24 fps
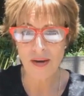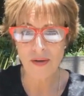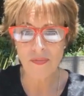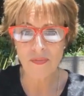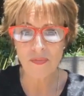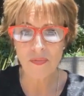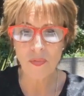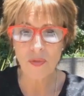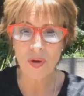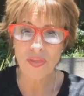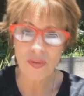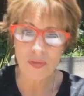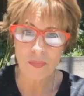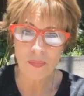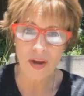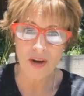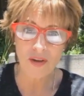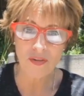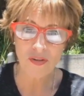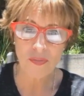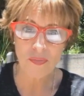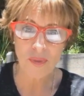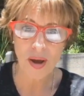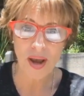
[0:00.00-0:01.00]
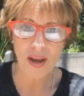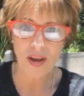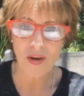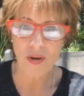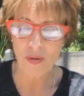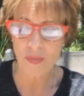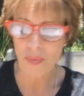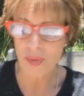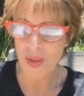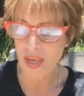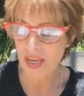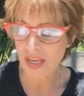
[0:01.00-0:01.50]
what the
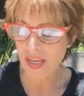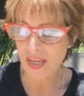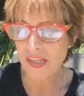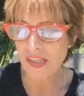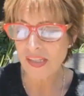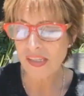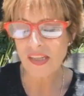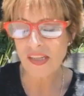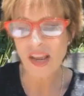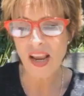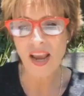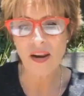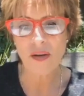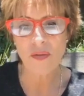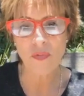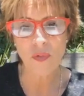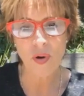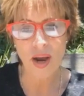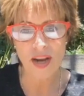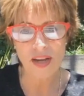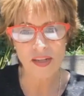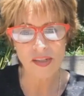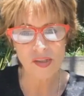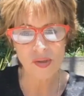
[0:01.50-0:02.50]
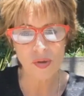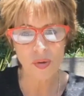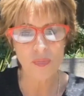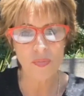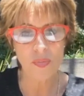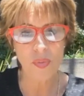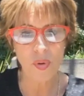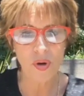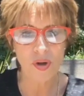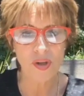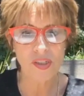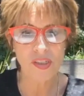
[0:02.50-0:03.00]
microbiome is and why it's so
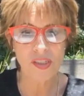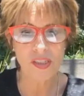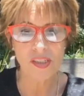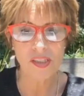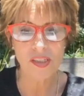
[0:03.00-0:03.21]
important.